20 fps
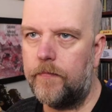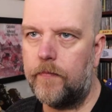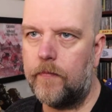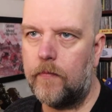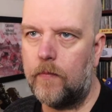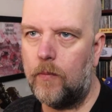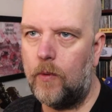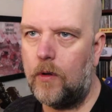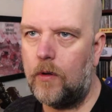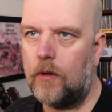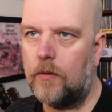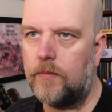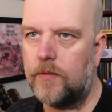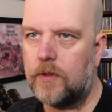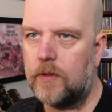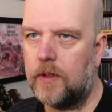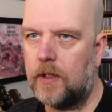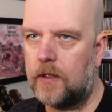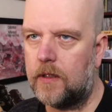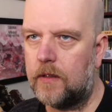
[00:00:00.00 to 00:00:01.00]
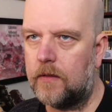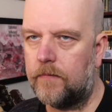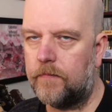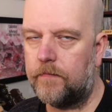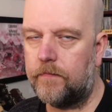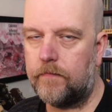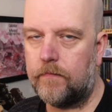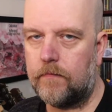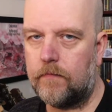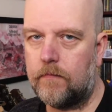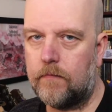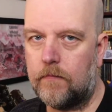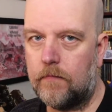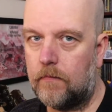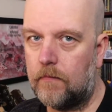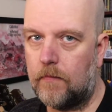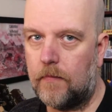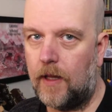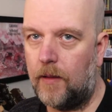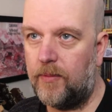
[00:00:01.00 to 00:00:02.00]
welcome to another
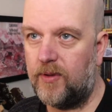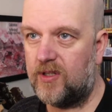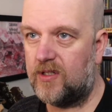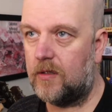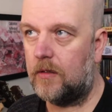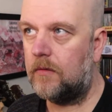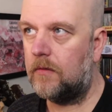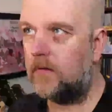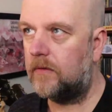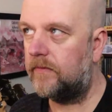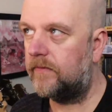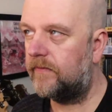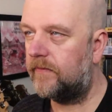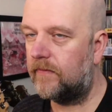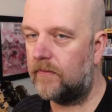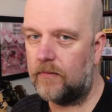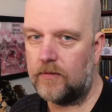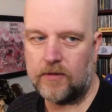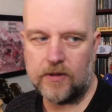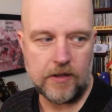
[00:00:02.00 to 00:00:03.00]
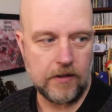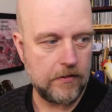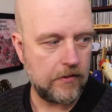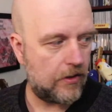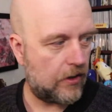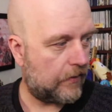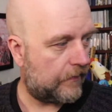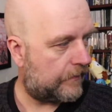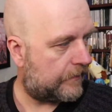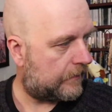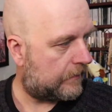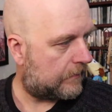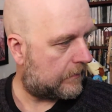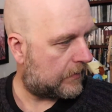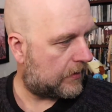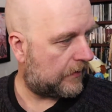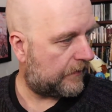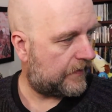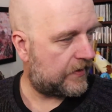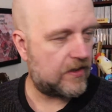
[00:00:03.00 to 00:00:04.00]
episode of, what is it,
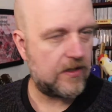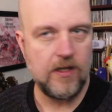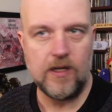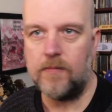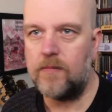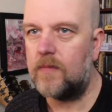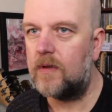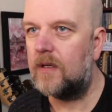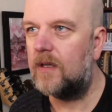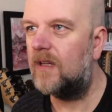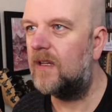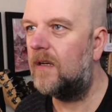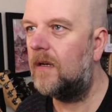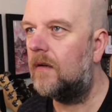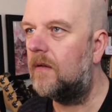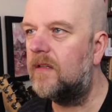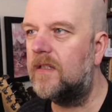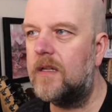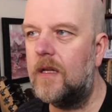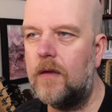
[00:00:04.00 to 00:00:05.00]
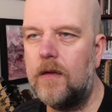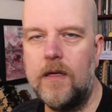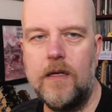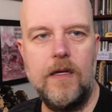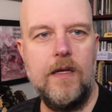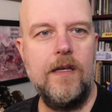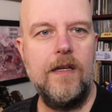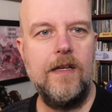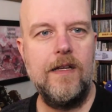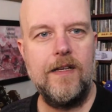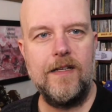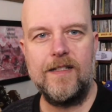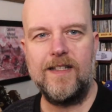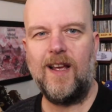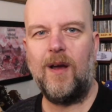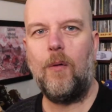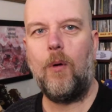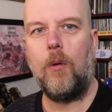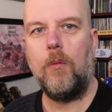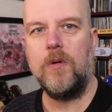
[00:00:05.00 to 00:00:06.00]
coffee time? I don't know, is
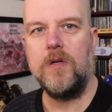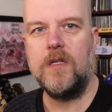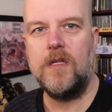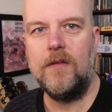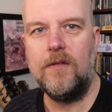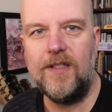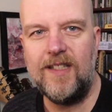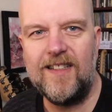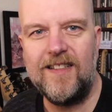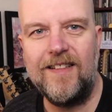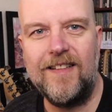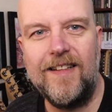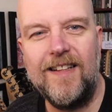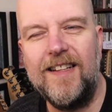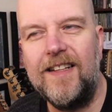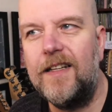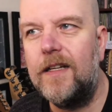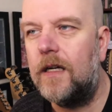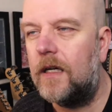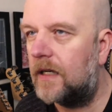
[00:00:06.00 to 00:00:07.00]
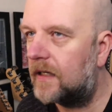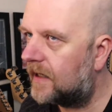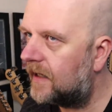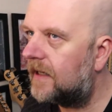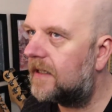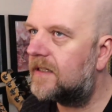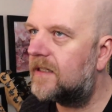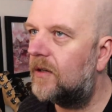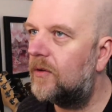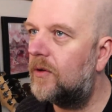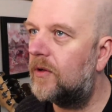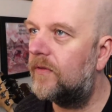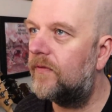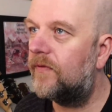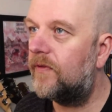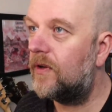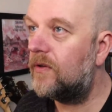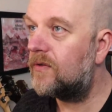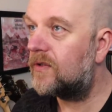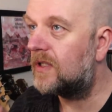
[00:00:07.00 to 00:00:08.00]
that what we're doing? I get so
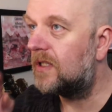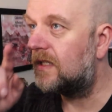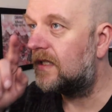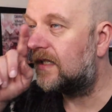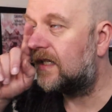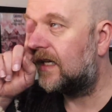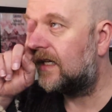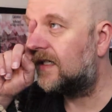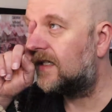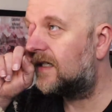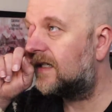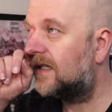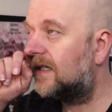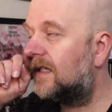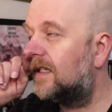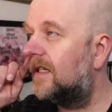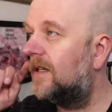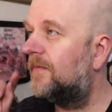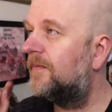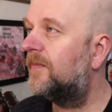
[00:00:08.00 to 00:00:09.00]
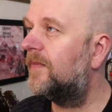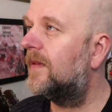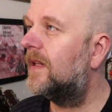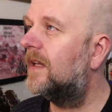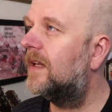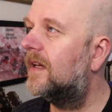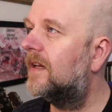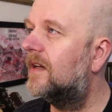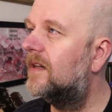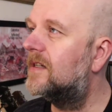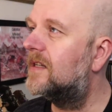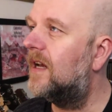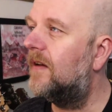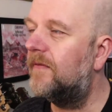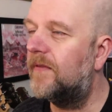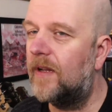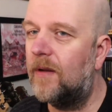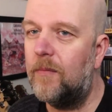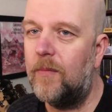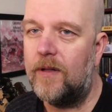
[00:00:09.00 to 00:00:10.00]
confused these days because I
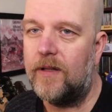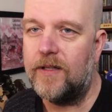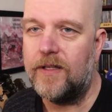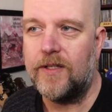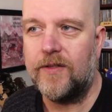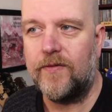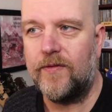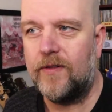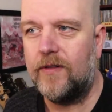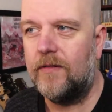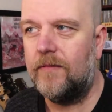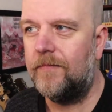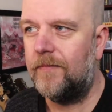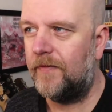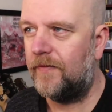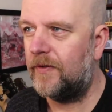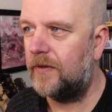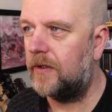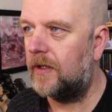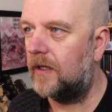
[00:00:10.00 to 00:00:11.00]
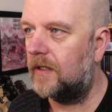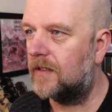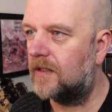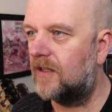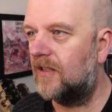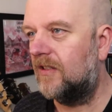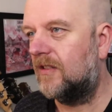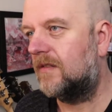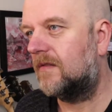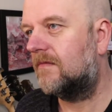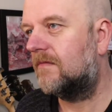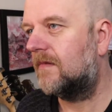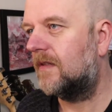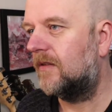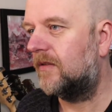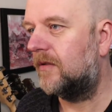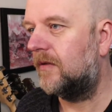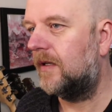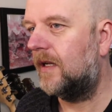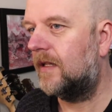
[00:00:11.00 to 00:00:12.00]
haven't done one of these for a few days because I'll
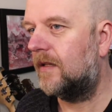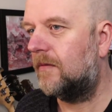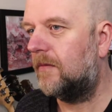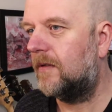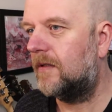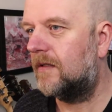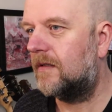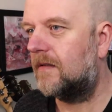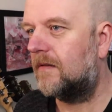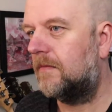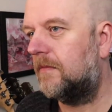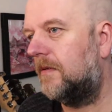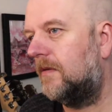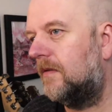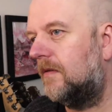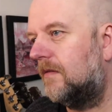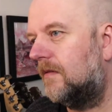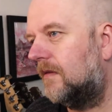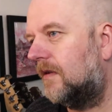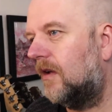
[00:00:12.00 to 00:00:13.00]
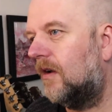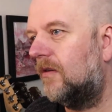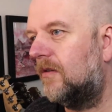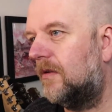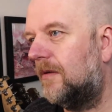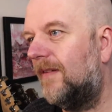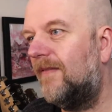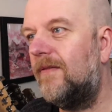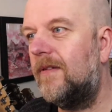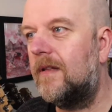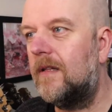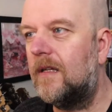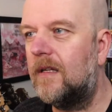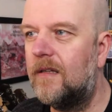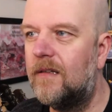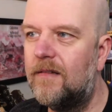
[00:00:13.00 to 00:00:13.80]
do other ones. You just can't do everything